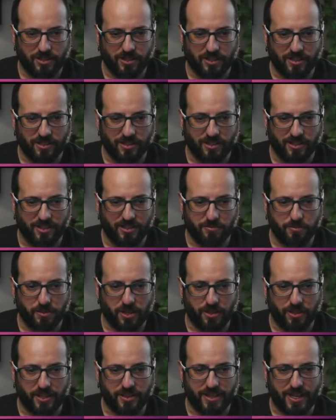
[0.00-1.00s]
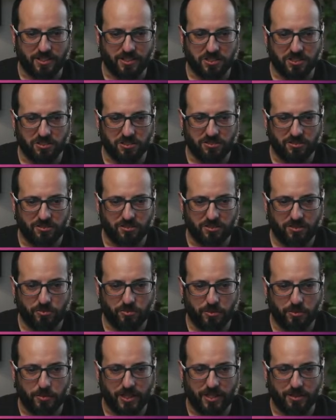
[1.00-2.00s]
then that circle
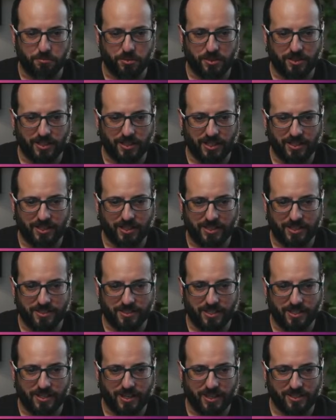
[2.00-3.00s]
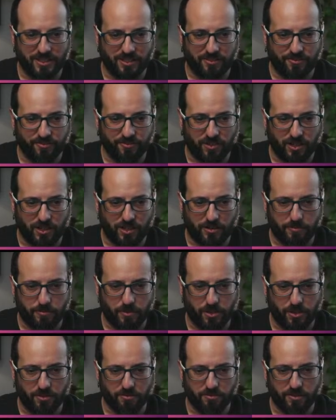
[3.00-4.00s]
would be completely disconnected
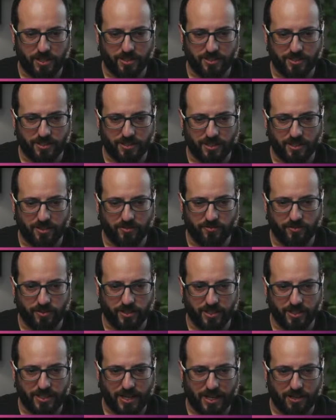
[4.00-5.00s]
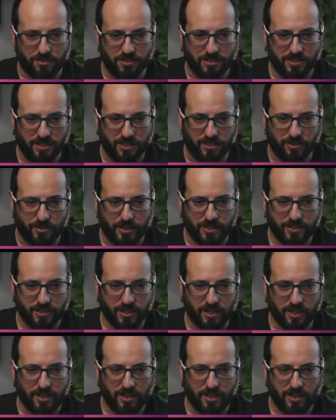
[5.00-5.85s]
from the rest of this house silhouette.